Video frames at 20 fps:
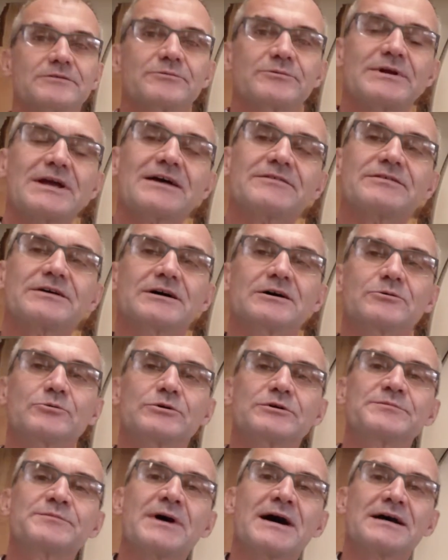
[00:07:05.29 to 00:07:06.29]
We have a
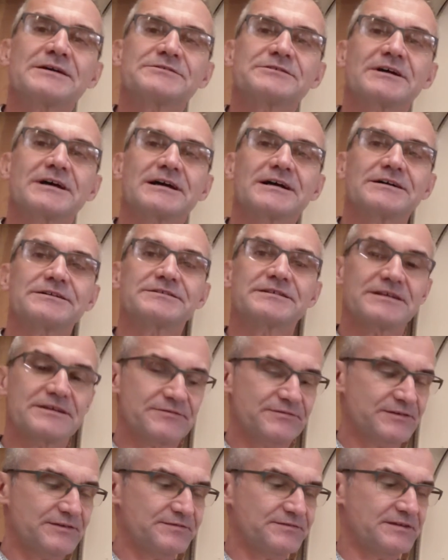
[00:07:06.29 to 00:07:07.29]
Wood Mizer
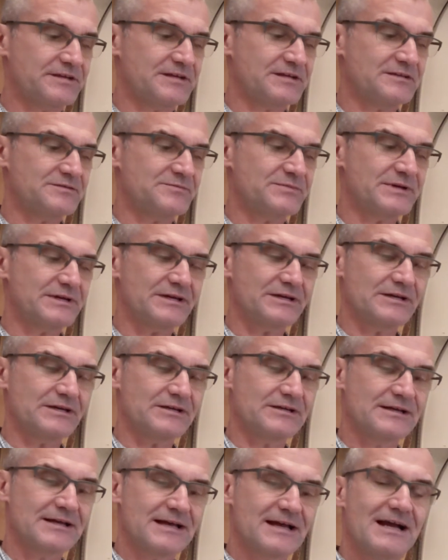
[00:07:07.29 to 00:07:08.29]
LT15
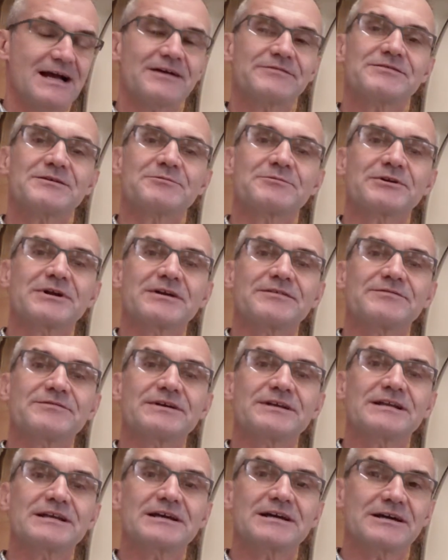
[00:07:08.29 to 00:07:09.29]
mill. I have some great
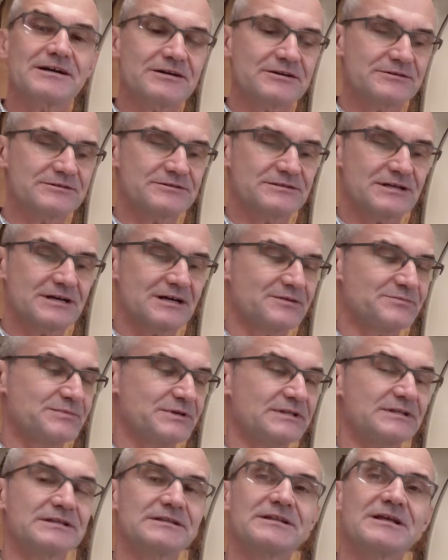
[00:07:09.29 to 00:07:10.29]
videos on
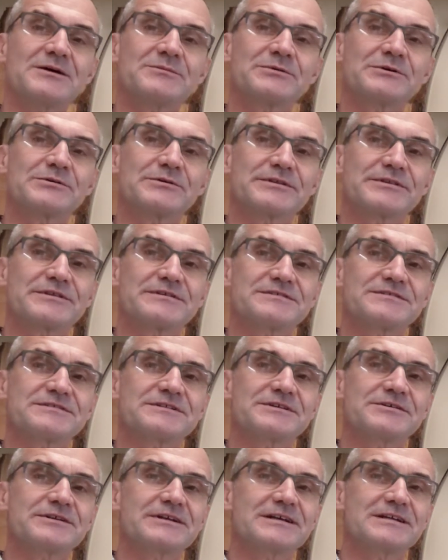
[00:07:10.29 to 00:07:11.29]
milling lumber with the
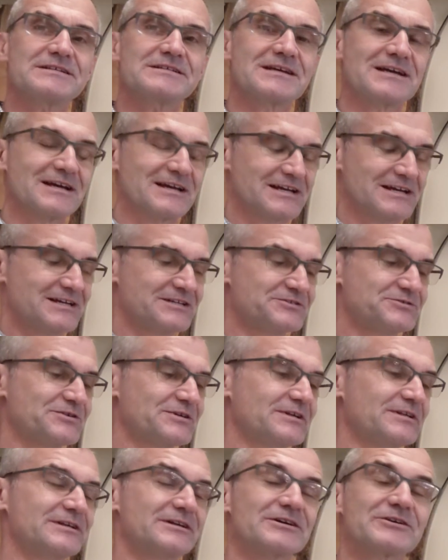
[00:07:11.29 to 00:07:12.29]
students. It's
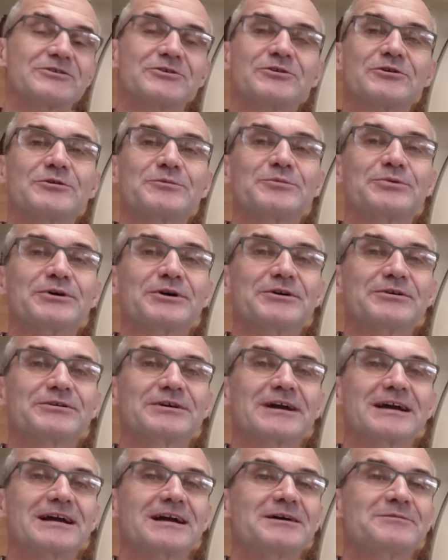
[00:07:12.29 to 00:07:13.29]
really a cool
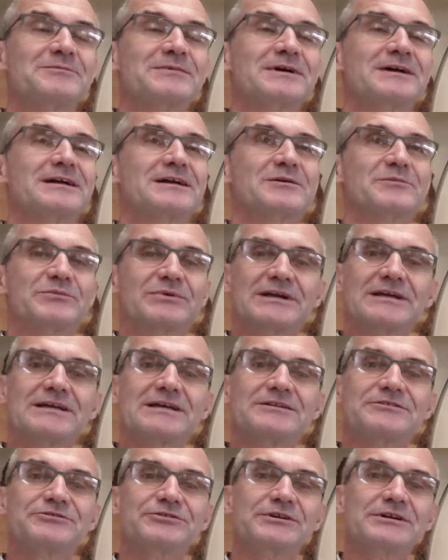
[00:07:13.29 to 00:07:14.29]
program. Bring
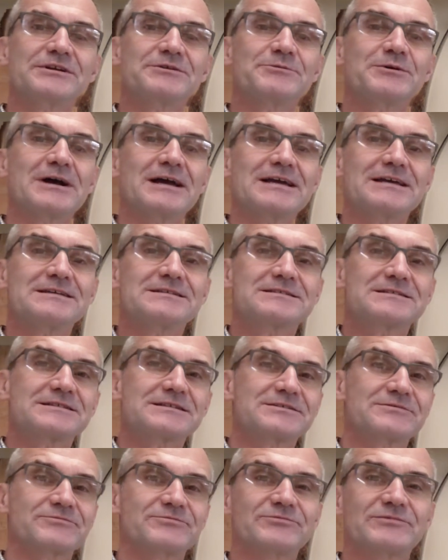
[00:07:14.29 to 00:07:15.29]
in tree
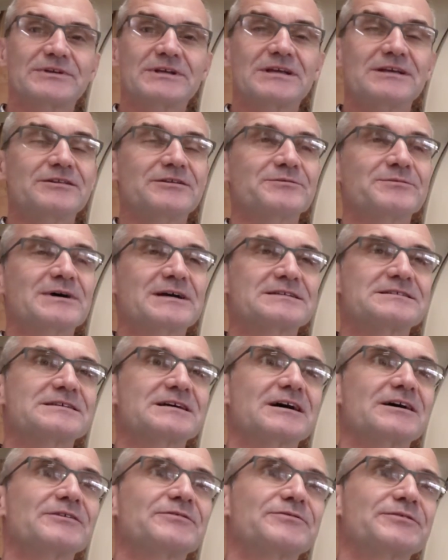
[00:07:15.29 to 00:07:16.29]
waste, either
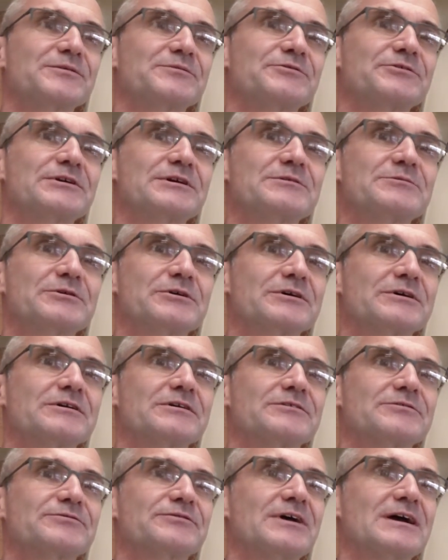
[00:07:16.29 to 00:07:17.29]
myself from tree work
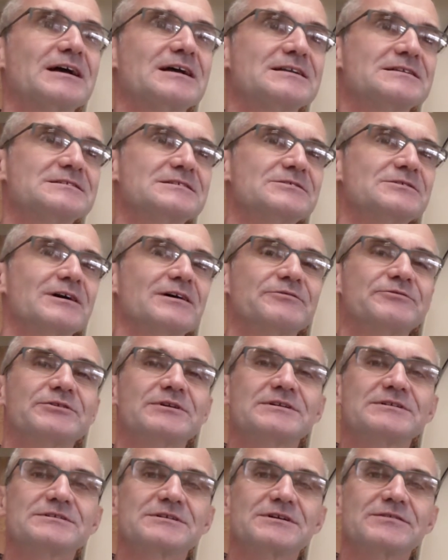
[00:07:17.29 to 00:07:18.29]
or friends who have
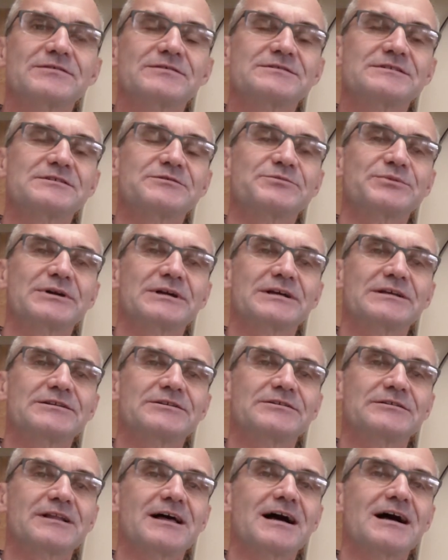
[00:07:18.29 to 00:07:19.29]
tree services bring in
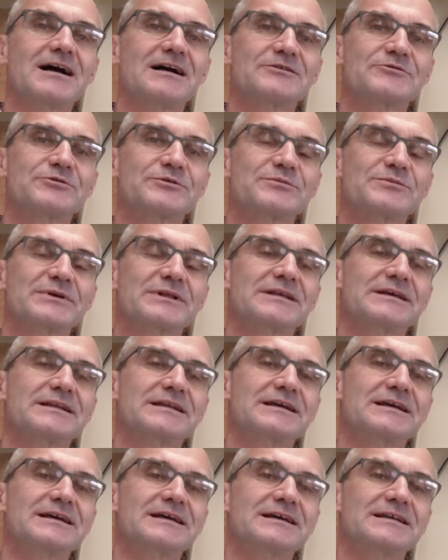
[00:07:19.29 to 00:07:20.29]
their logs. We mill it
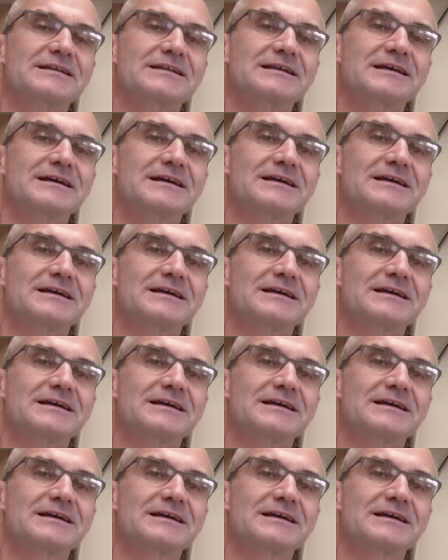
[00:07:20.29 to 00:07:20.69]
in,